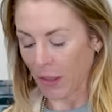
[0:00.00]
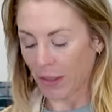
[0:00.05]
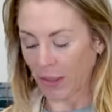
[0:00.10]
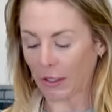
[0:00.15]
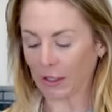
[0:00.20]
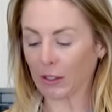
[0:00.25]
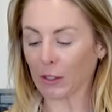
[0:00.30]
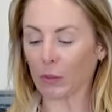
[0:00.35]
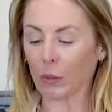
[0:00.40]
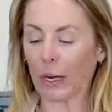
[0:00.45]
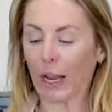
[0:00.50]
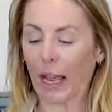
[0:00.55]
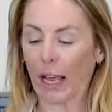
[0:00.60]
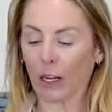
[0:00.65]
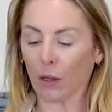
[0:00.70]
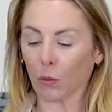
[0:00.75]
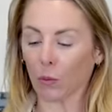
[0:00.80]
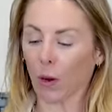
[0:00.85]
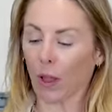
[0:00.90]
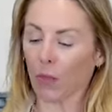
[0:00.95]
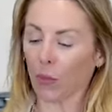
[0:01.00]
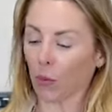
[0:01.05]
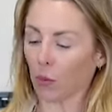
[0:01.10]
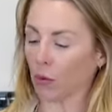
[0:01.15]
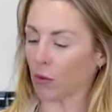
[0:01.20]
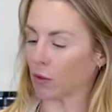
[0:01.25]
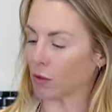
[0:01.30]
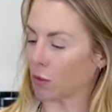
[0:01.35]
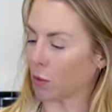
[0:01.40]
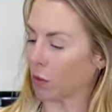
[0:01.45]
this is what I had to run through
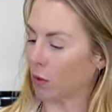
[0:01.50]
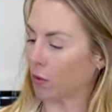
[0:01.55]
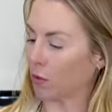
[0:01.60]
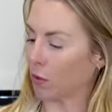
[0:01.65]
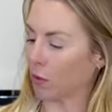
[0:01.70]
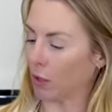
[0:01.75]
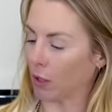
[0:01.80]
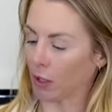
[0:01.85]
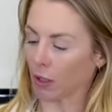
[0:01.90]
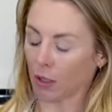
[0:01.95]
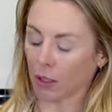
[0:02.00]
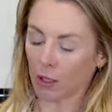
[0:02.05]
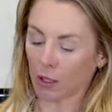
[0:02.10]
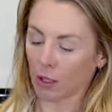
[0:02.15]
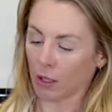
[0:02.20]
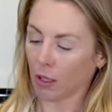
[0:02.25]
the store for,